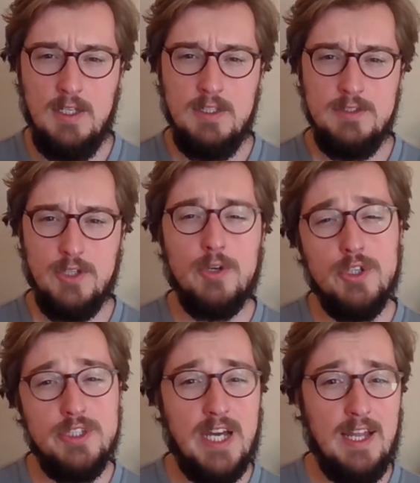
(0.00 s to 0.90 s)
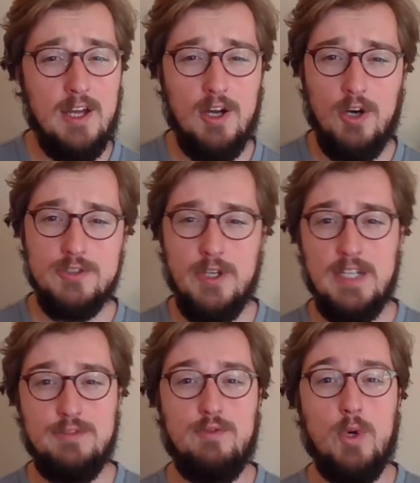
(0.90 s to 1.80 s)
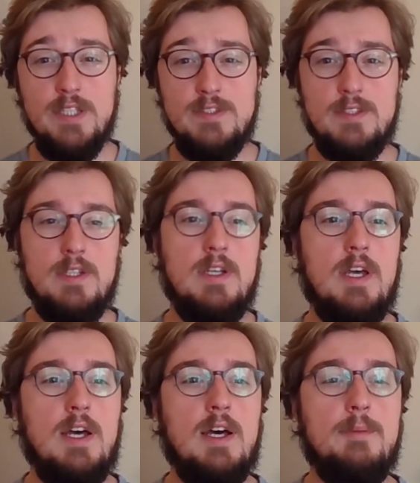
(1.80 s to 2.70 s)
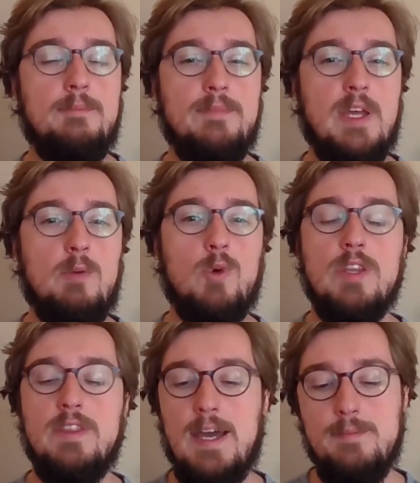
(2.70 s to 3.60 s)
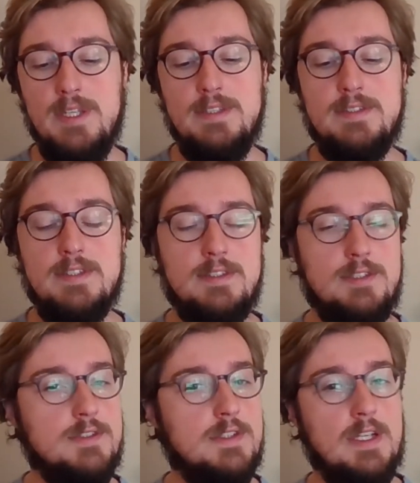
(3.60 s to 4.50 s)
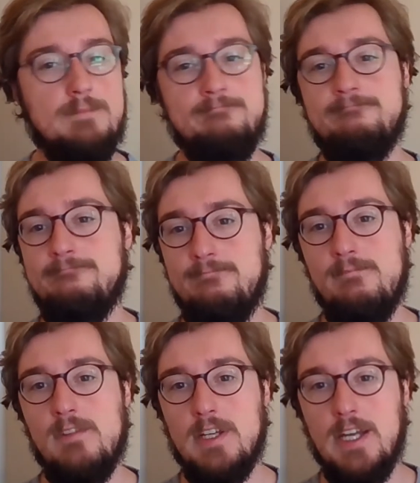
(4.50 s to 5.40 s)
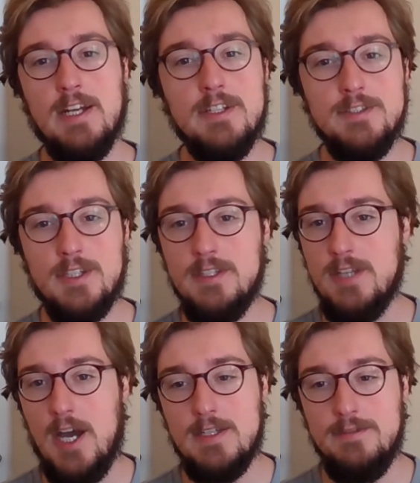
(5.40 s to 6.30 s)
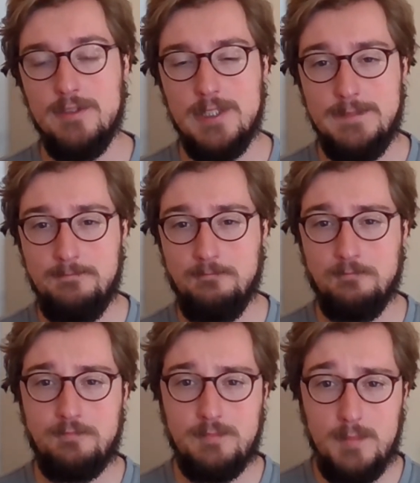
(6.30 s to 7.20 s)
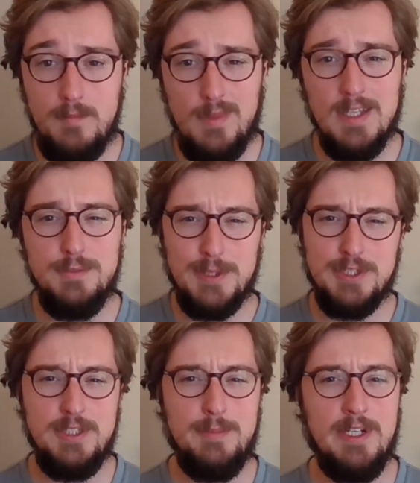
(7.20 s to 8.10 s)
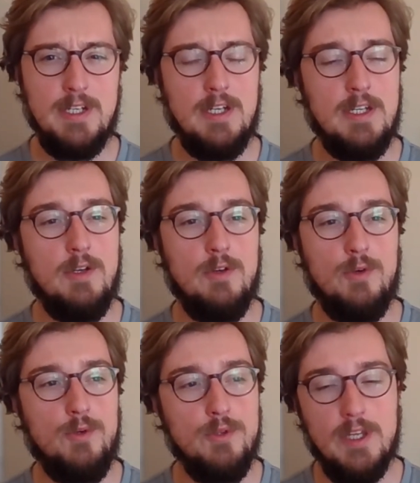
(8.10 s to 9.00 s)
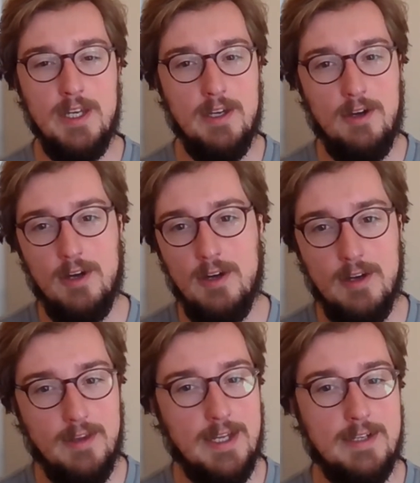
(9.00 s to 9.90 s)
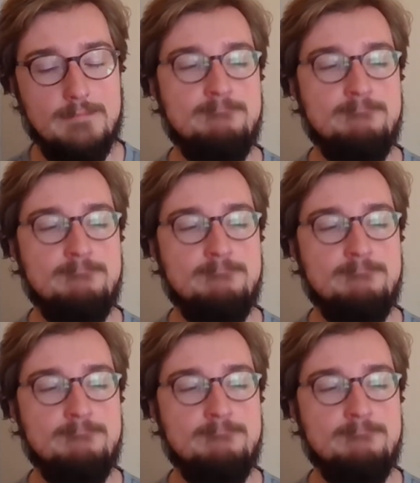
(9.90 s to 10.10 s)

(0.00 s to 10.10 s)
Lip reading: So good dialogue also has voice, and what that means is just that characters are going to talk differently, especially depending on who they are, like